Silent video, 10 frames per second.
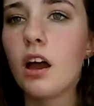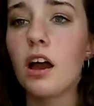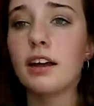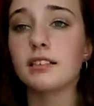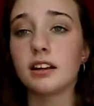
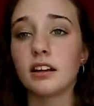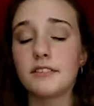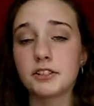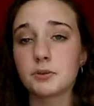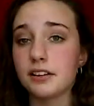It's
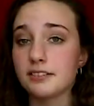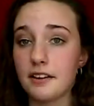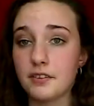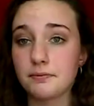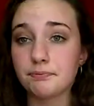
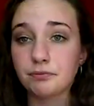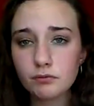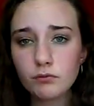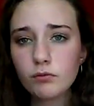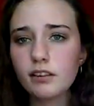11:27.
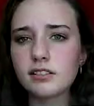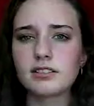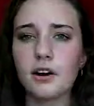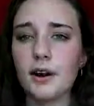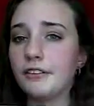
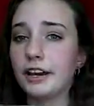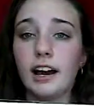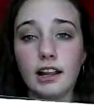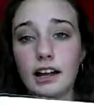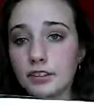So I'd write
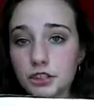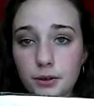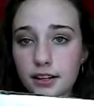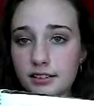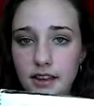
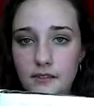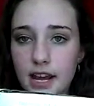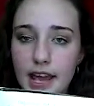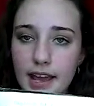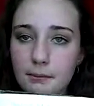11:27
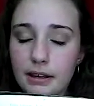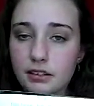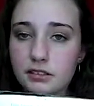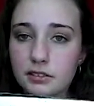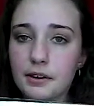a.m.
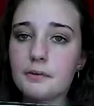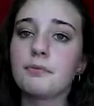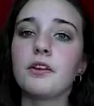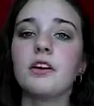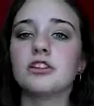next to it,
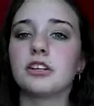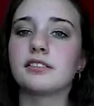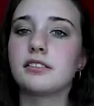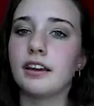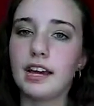
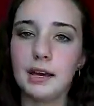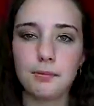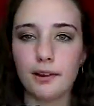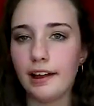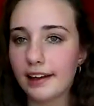just to
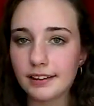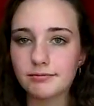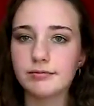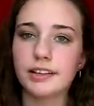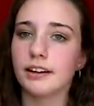keep like,
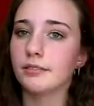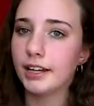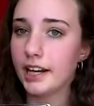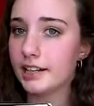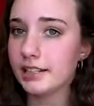you know,
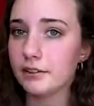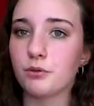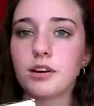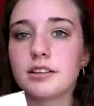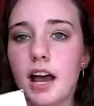an idea of
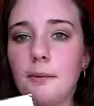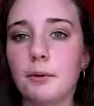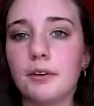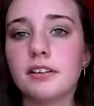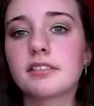what time it
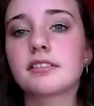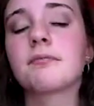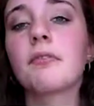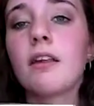was.